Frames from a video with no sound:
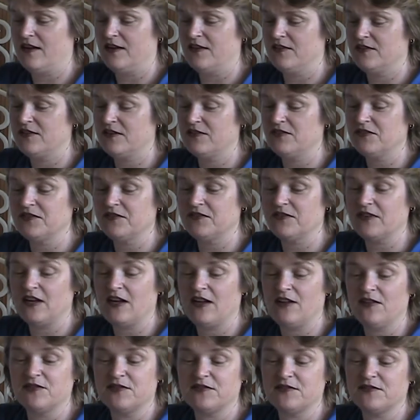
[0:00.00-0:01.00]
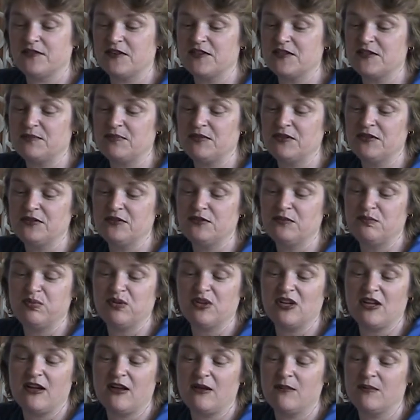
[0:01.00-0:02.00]
several different colors: French blue,
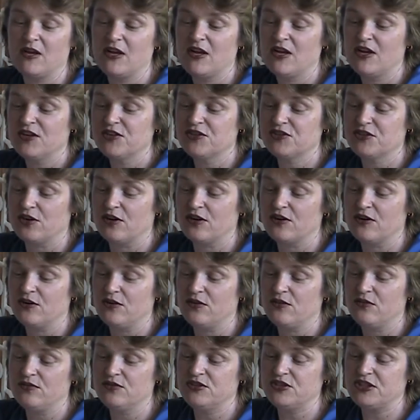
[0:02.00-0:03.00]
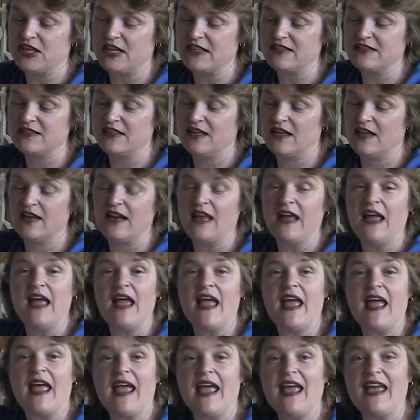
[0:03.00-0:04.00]
plum, charcoal, chestnut,
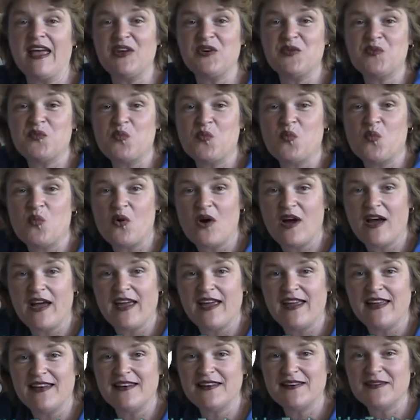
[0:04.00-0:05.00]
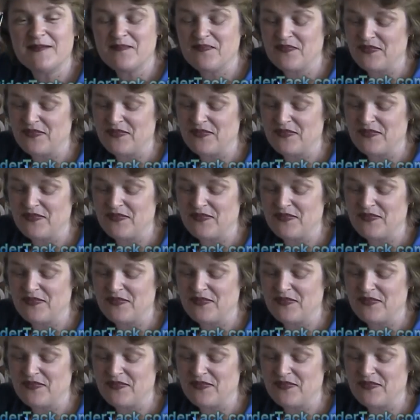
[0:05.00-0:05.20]
and white.